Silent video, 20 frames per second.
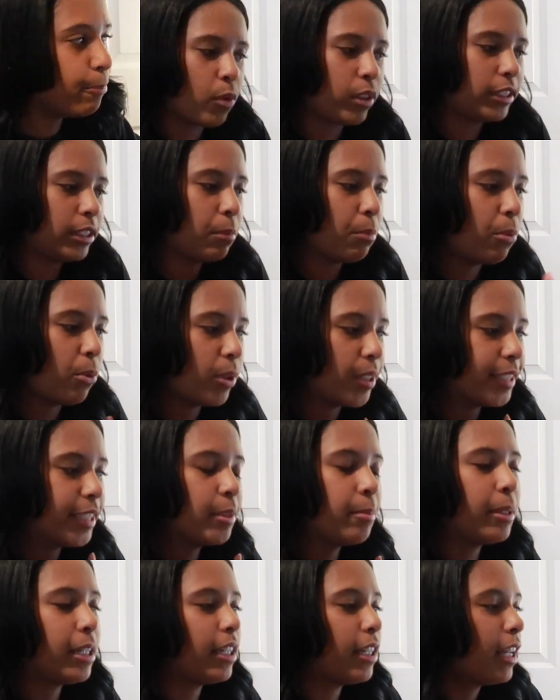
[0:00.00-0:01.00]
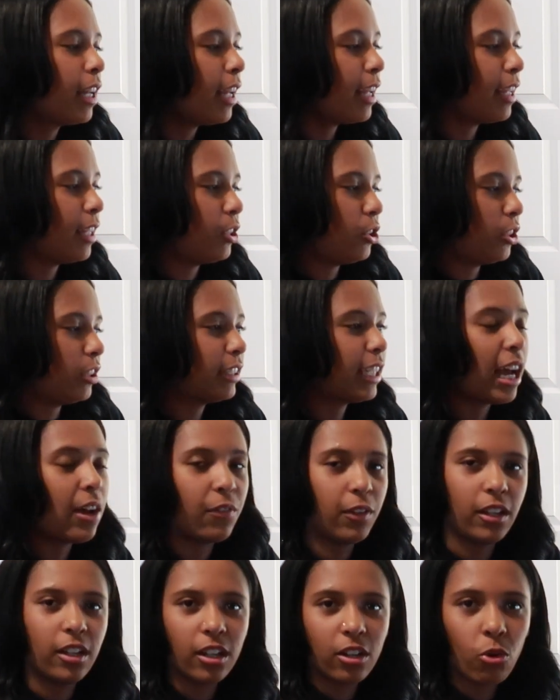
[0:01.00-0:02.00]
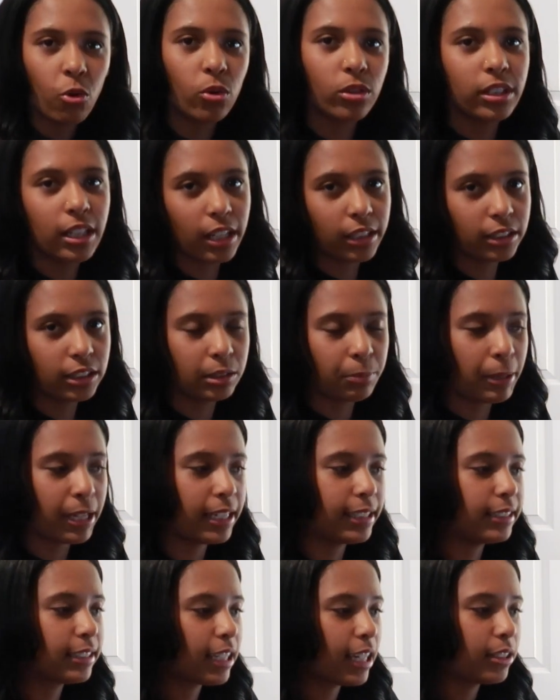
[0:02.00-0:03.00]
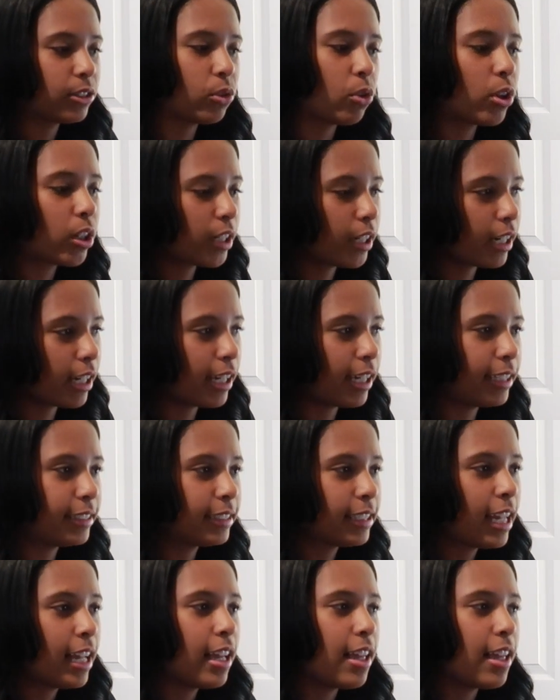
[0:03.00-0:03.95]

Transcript: What's important to me is just having a cool desk space that's organized,